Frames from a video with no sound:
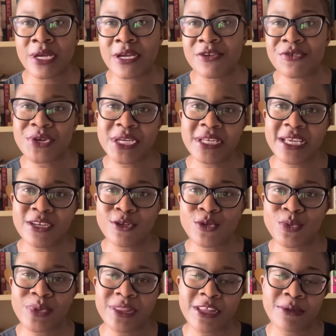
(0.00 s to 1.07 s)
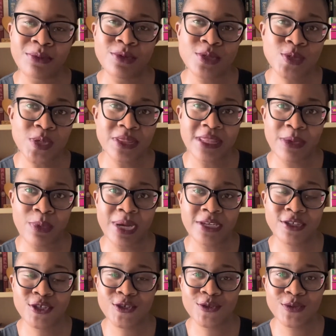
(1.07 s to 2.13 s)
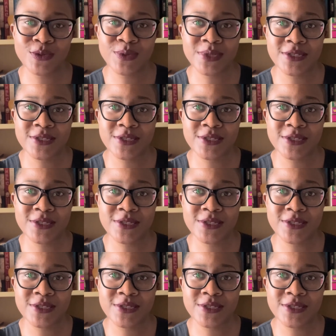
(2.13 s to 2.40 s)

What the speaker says: read and do with their books what they want to.